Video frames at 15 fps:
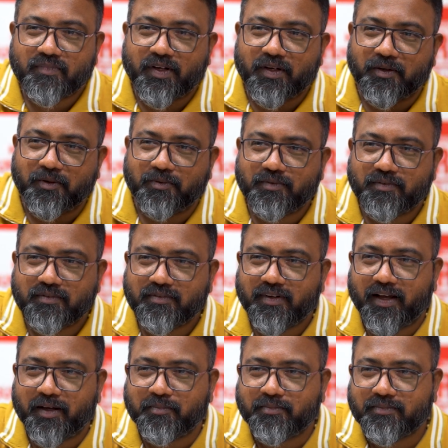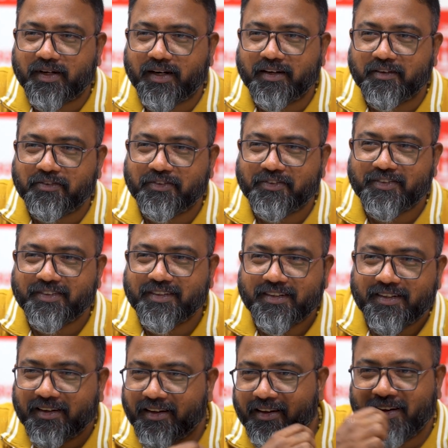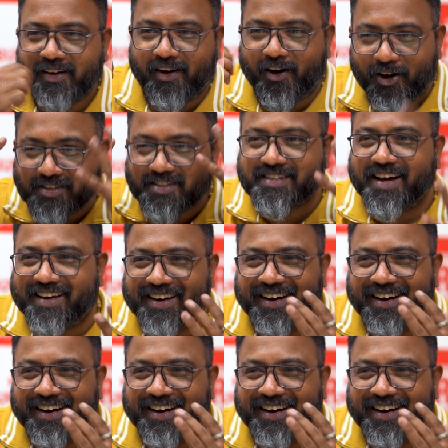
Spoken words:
I don't know. I'm kind of awestruck.